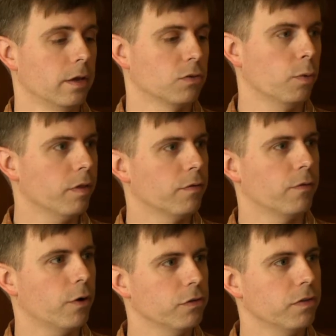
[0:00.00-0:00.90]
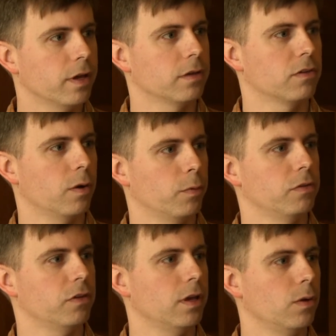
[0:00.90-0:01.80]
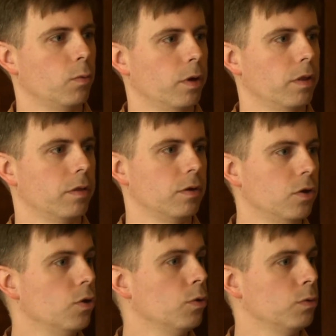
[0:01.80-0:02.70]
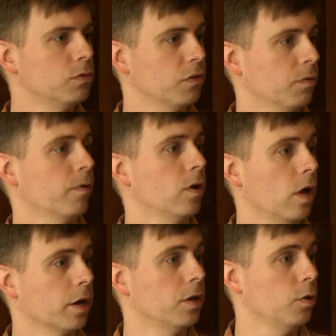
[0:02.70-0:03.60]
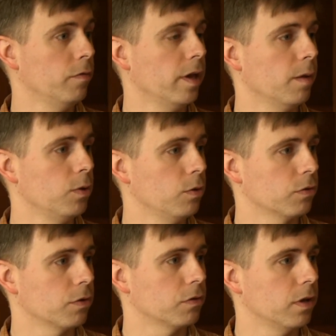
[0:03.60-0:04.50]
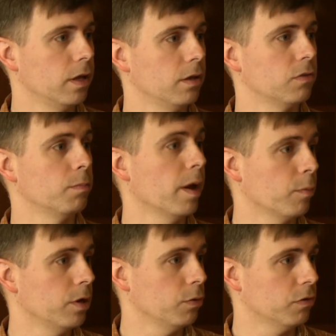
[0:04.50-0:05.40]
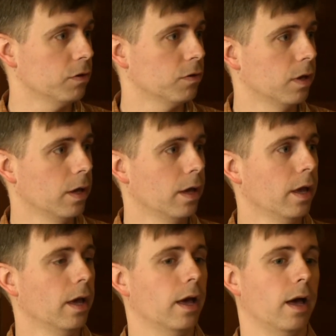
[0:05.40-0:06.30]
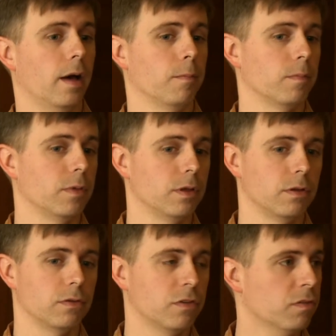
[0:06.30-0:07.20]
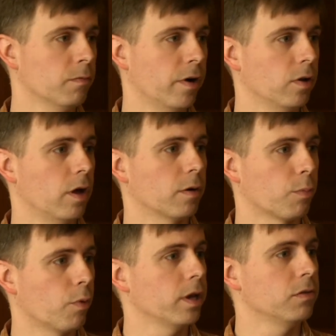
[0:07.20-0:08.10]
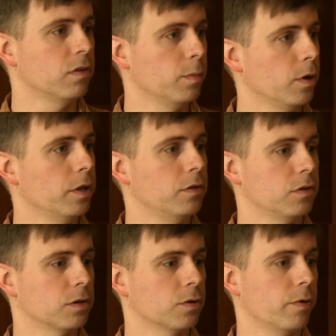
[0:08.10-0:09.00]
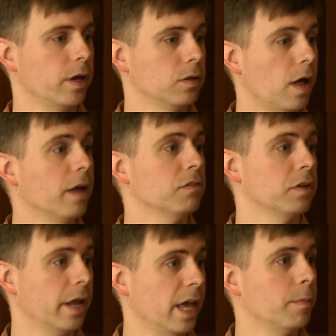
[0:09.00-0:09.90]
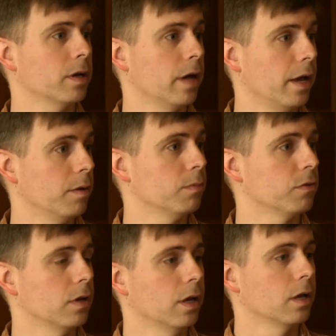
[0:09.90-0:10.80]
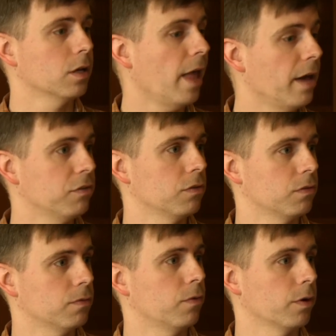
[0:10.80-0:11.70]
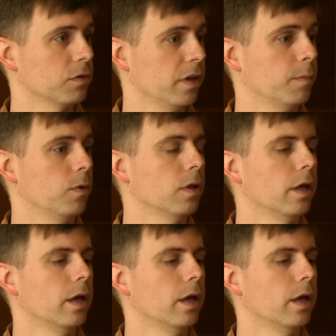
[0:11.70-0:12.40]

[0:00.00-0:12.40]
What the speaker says: So one of the first things that we see with new SystemVerilog and UVM users is memory usage. SystemVerilog brings the ability to create lots of dynamic items, classes, for example.